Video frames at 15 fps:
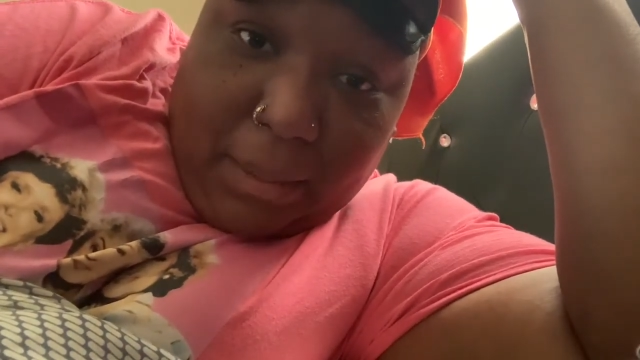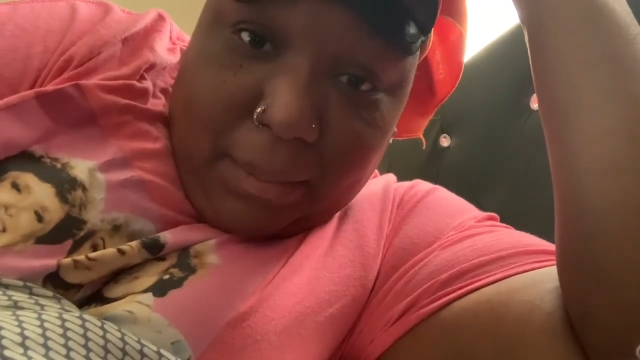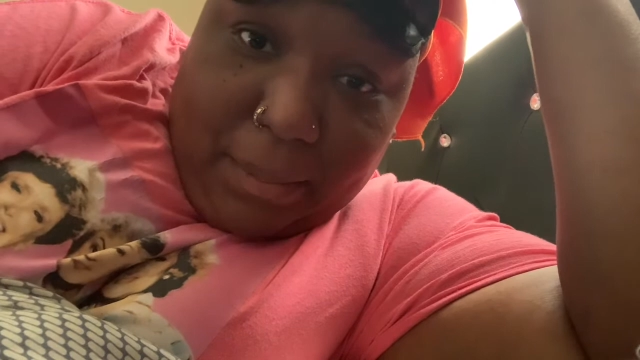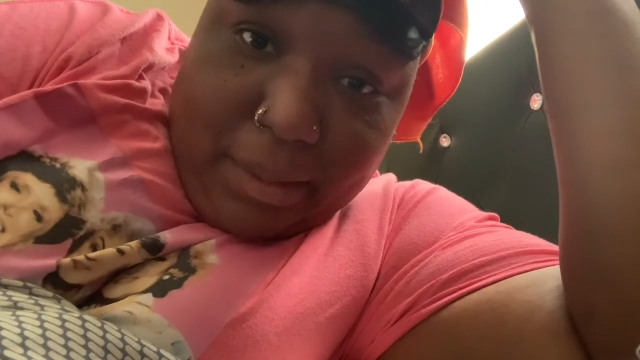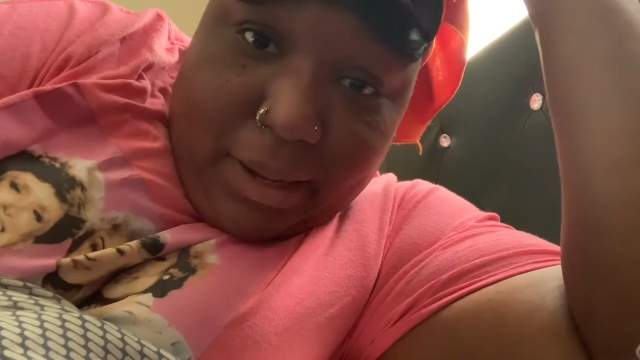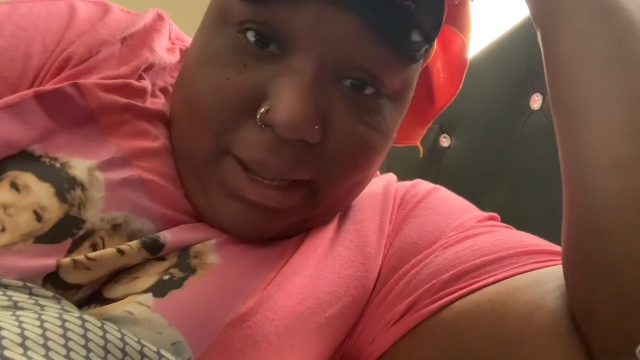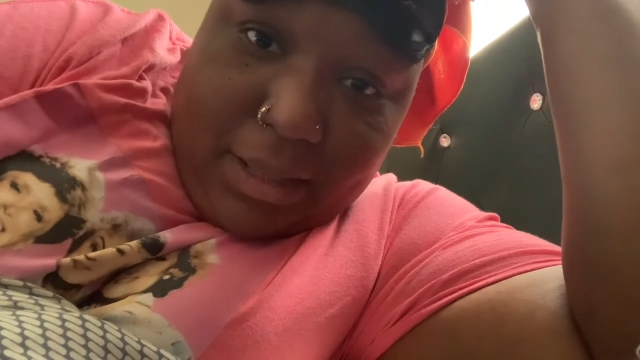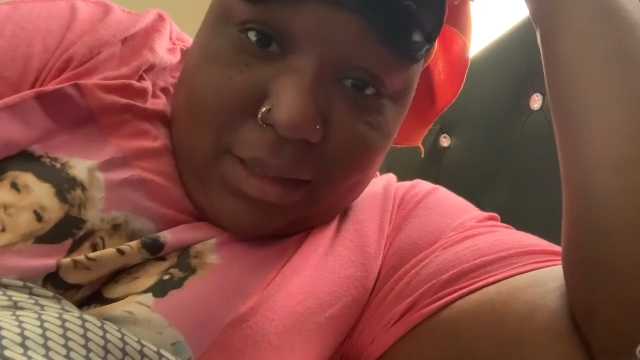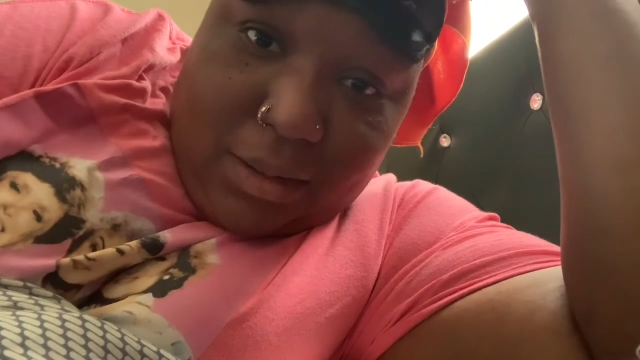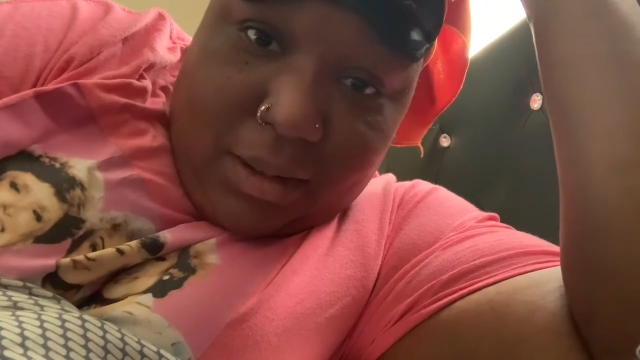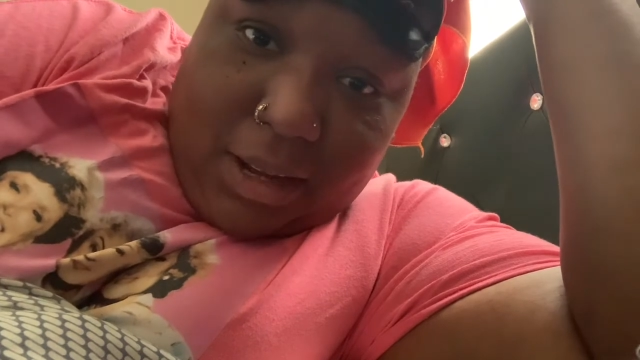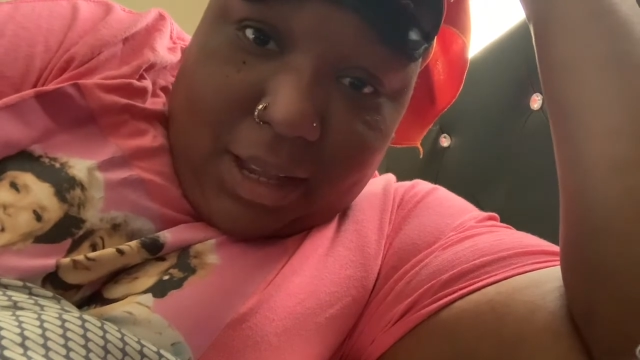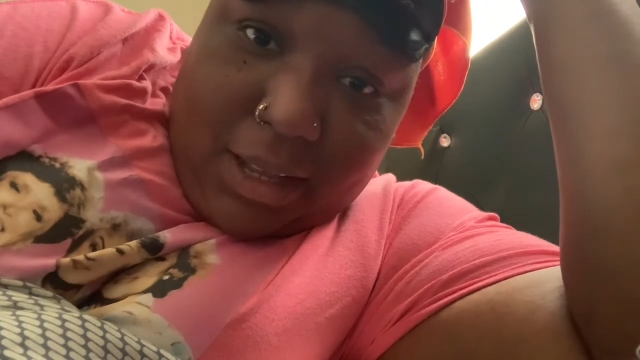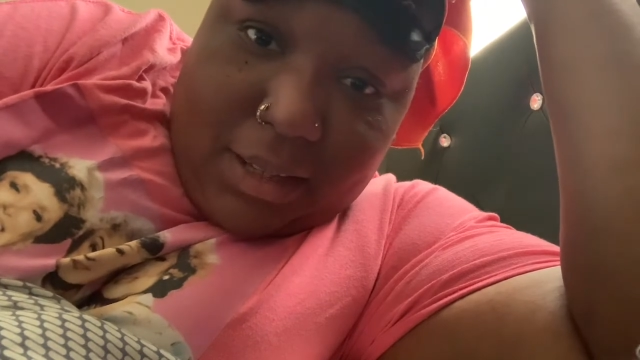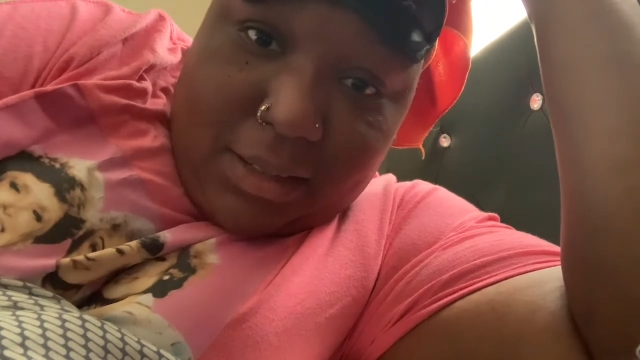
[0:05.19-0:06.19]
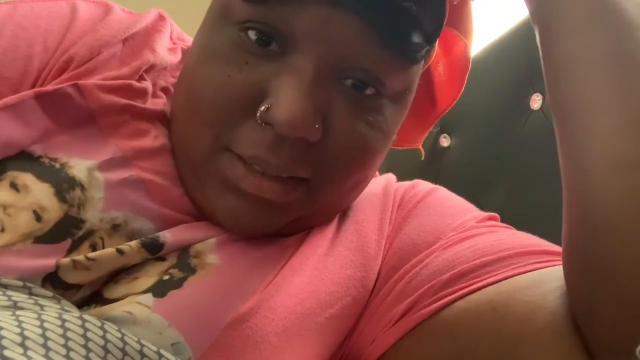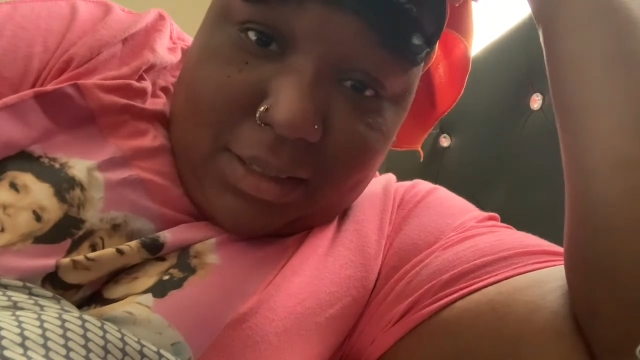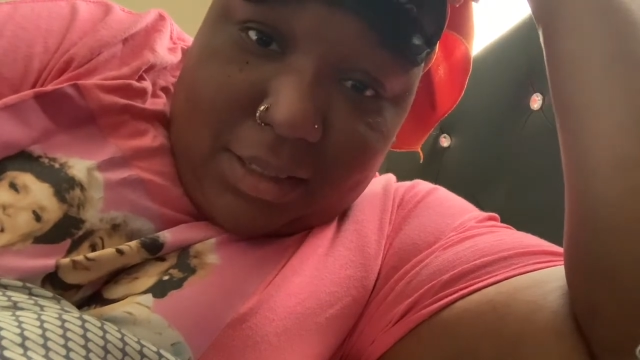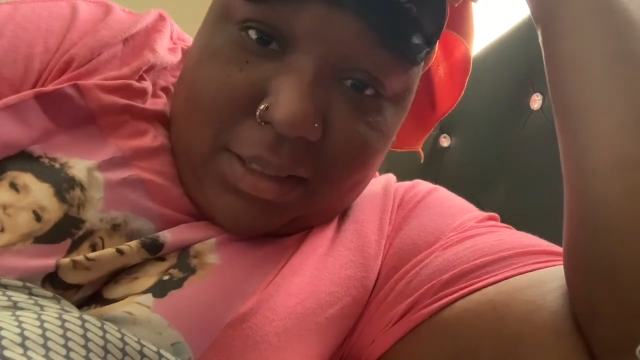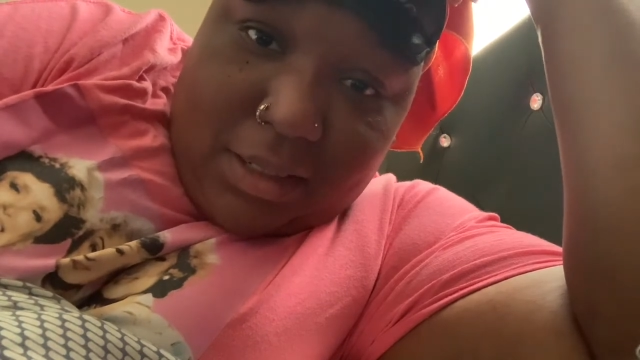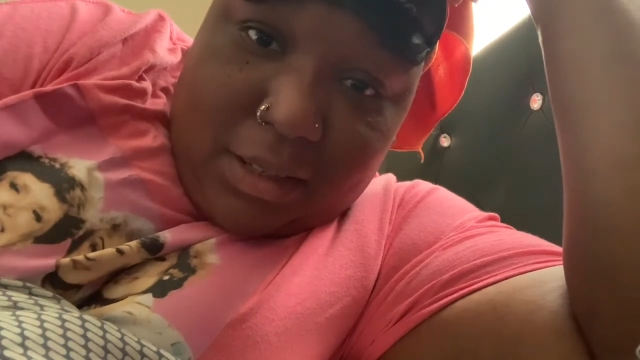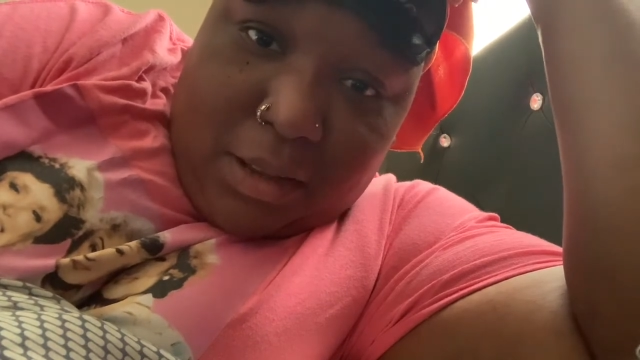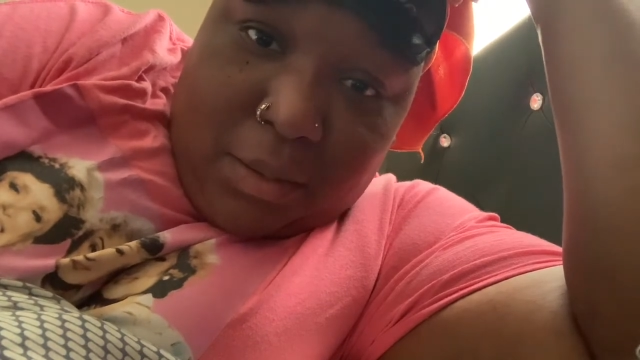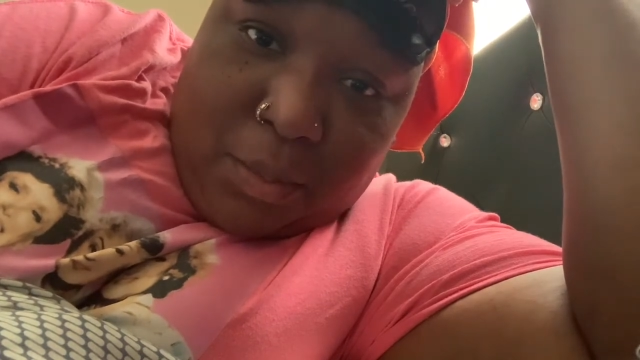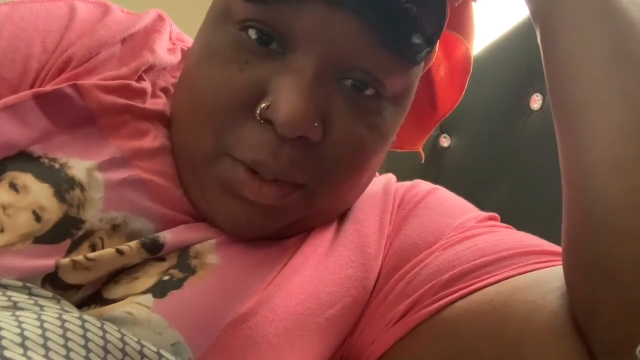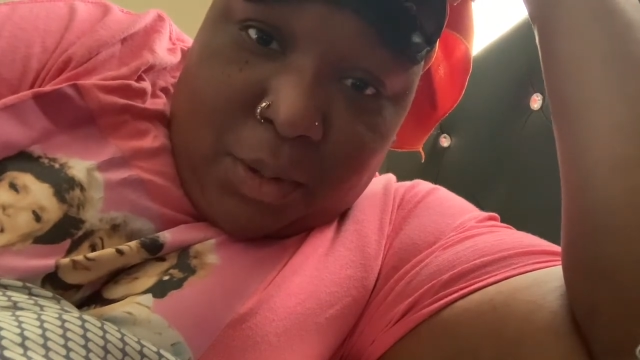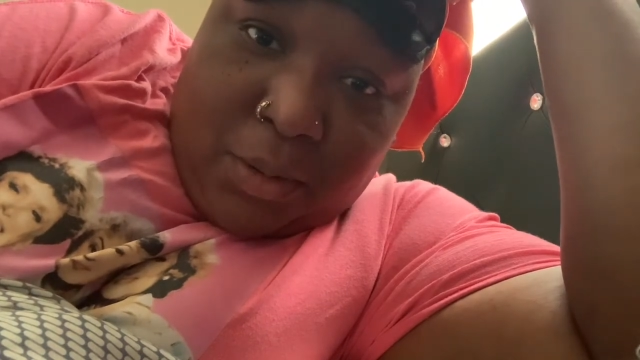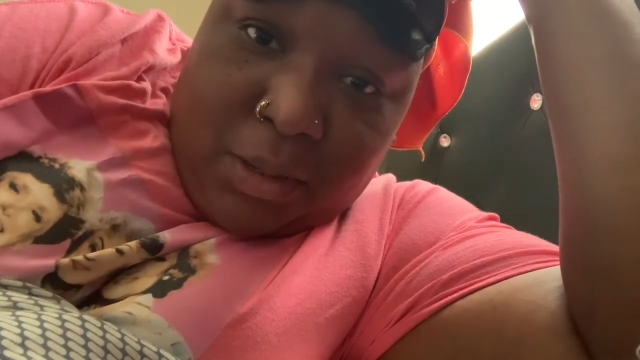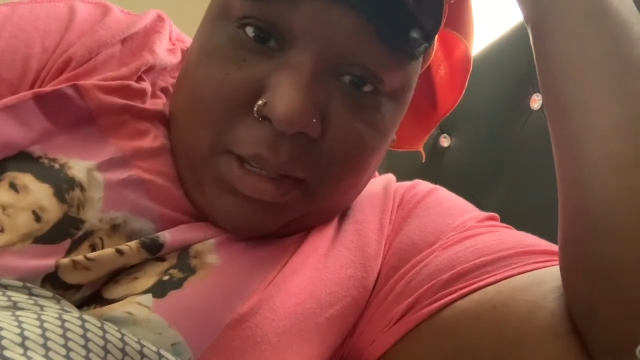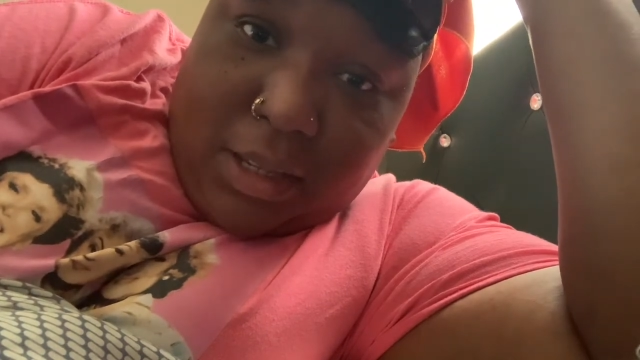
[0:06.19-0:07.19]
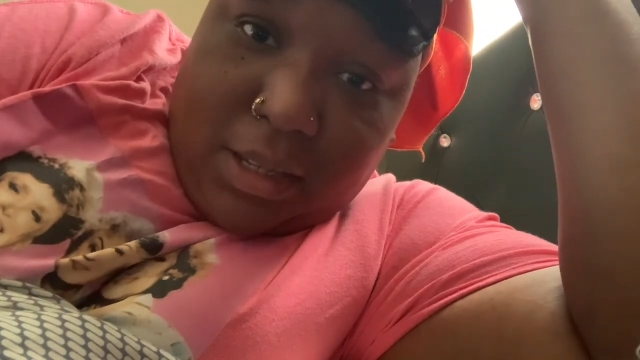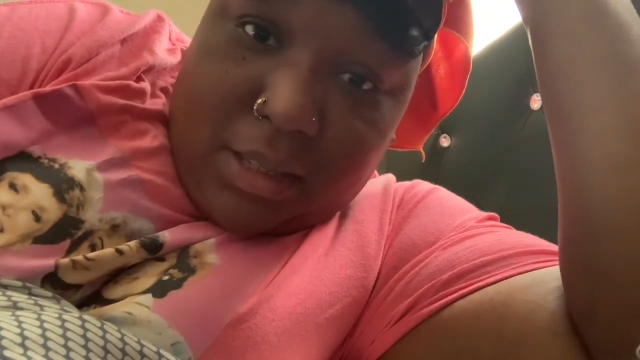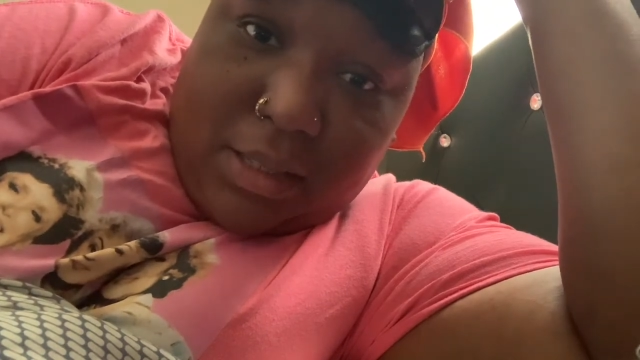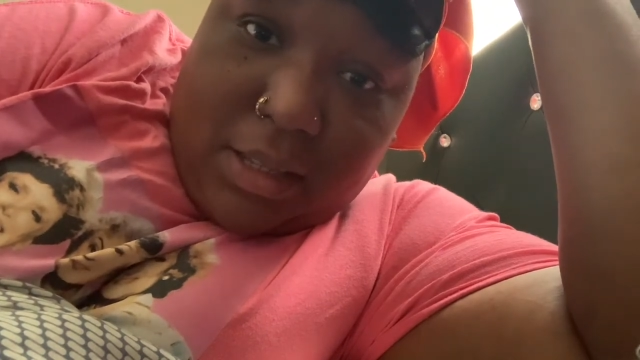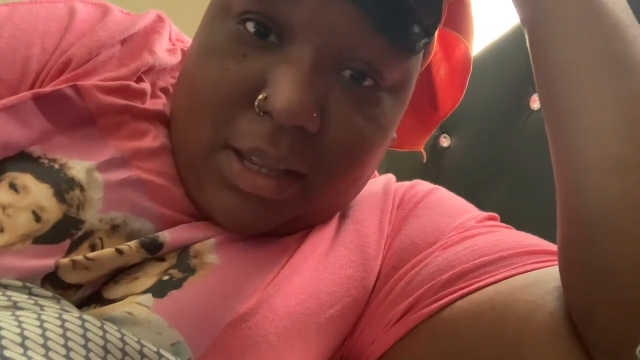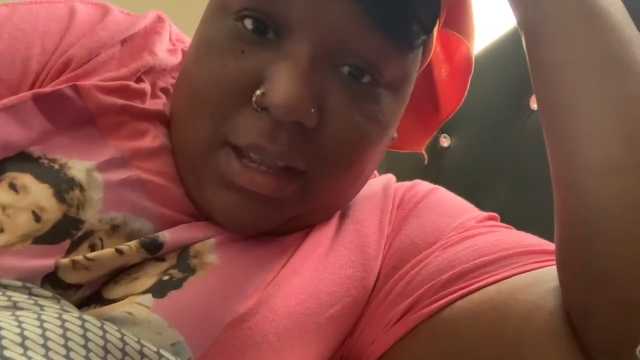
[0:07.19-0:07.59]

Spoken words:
but I thought I should come on here and tell